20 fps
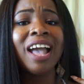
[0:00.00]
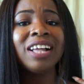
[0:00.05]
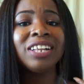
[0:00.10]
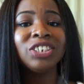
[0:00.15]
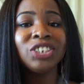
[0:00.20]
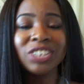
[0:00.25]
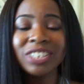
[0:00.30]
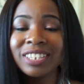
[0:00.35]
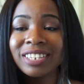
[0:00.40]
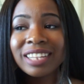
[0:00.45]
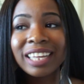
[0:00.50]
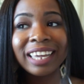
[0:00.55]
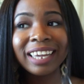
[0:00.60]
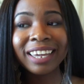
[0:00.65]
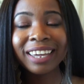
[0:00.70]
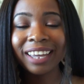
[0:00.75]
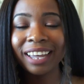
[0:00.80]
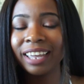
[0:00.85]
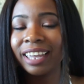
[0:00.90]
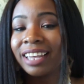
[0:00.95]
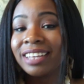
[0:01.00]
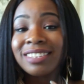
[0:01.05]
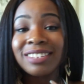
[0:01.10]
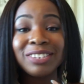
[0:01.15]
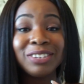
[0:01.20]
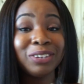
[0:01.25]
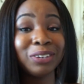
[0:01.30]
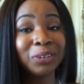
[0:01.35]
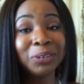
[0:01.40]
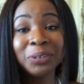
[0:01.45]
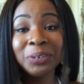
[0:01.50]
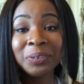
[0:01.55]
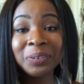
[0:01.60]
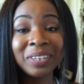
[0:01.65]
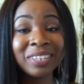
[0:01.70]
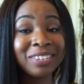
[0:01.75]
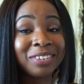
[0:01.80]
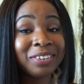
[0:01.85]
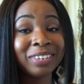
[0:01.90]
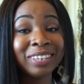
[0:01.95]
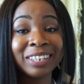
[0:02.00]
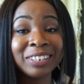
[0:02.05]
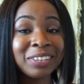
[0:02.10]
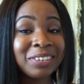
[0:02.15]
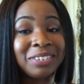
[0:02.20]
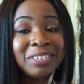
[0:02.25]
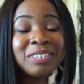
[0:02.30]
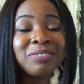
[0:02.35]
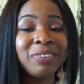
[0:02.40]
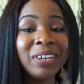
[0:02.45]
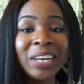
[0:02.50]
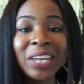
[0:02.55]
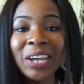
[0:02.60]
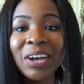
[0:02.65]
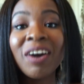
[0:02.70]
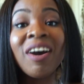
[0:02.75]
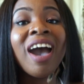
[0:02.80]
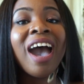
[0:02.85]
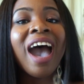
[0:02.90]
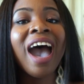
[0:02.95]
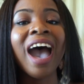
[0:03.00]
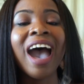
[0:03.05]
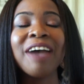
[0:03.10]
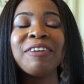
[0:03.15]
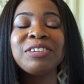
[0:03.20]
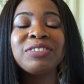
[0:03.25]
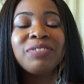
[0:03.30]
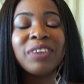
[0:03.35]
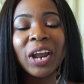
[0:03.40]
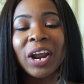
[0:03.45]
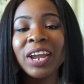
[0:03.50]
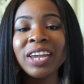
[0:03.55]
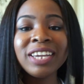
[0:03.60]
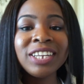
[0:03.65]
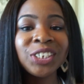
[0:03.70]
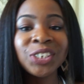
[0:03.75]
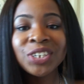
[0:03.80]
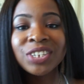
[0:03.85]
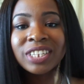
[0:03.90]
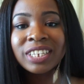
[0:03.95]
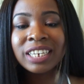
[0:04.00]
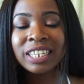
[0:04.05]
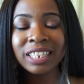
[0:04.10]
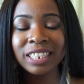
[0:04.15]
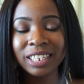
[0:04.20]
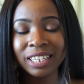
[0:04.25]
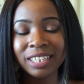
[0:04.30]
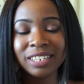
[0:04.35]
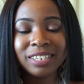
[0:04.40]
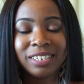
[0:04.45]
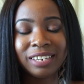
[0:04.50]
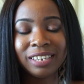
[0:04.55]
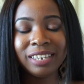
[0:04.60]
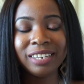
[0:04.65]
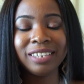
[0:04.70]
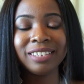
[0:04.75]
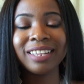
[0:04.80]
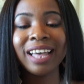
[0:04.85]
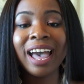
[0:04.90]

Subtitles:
Just like, I guess because you clicked on this video, I was very interested in these teas.